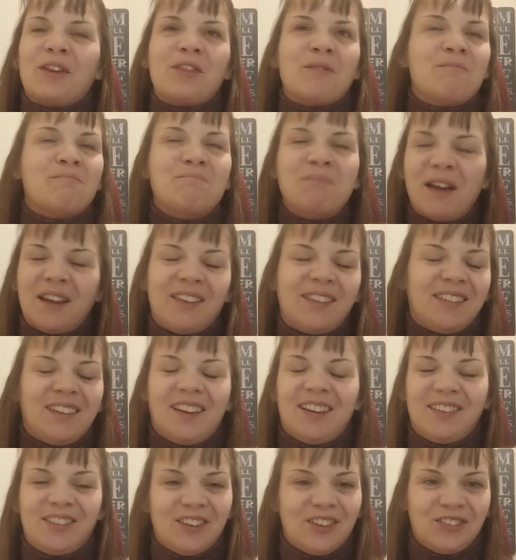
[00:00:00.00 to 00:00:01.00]
of the best
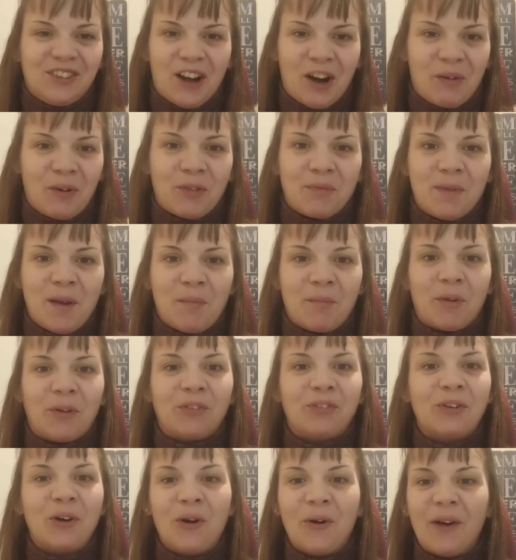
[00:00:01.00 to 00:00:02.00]
things to share with people.
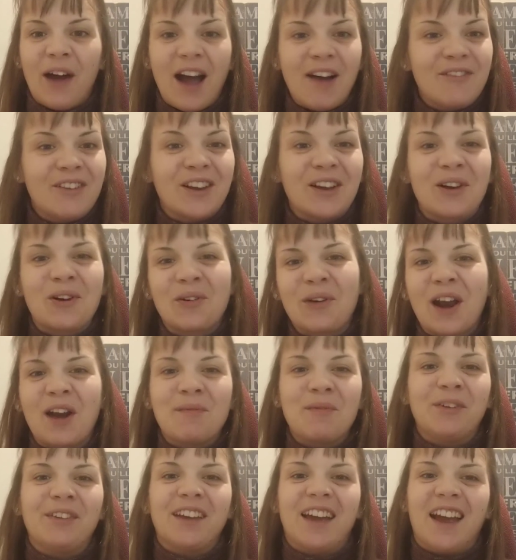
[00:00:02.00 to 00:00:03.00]
So have an
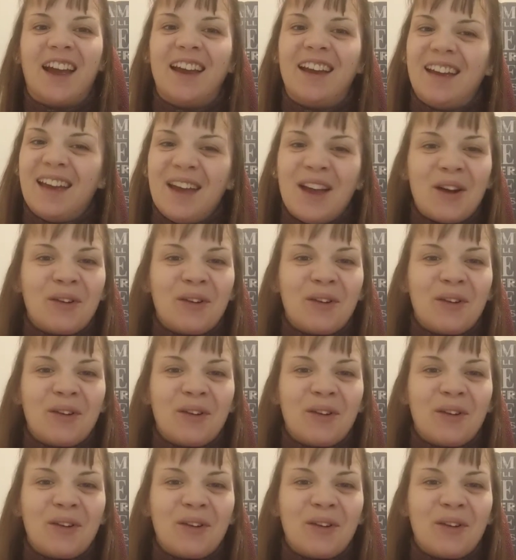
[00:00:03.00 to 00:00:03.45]
incredible day.